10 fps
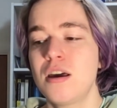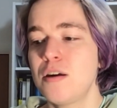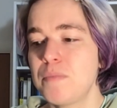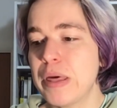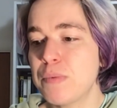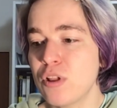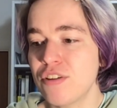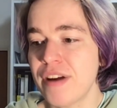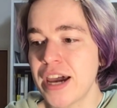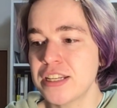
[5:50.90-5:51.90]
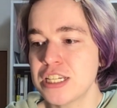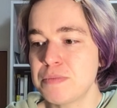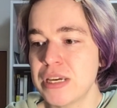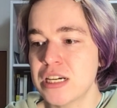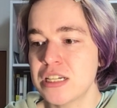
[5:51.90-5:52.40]
people around us,
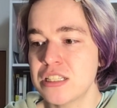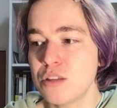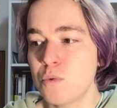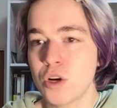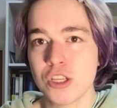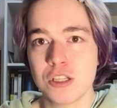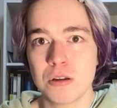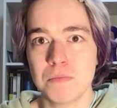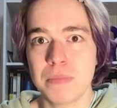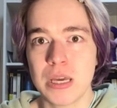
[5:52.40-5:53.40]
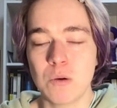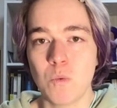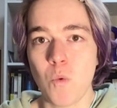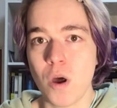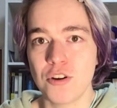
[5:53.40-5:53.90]
because the world's a big,
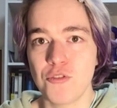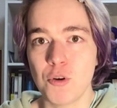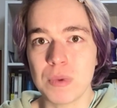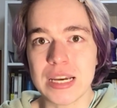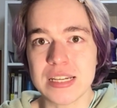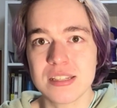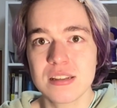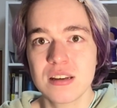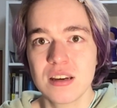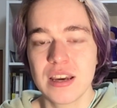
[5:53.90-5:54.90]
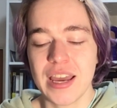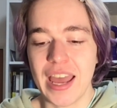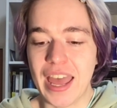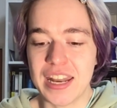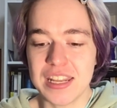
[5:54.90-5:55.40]
wonderful place.
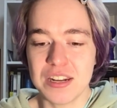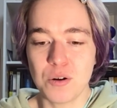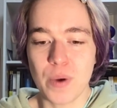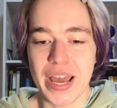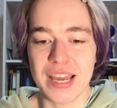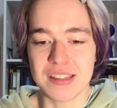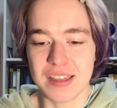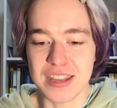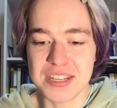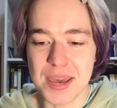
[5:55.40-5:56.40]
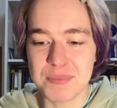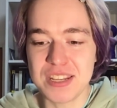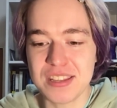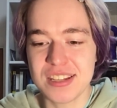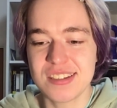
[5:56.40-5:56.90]
And in a way,
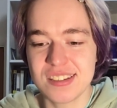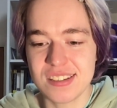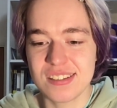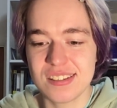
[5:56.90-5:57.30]
attempting this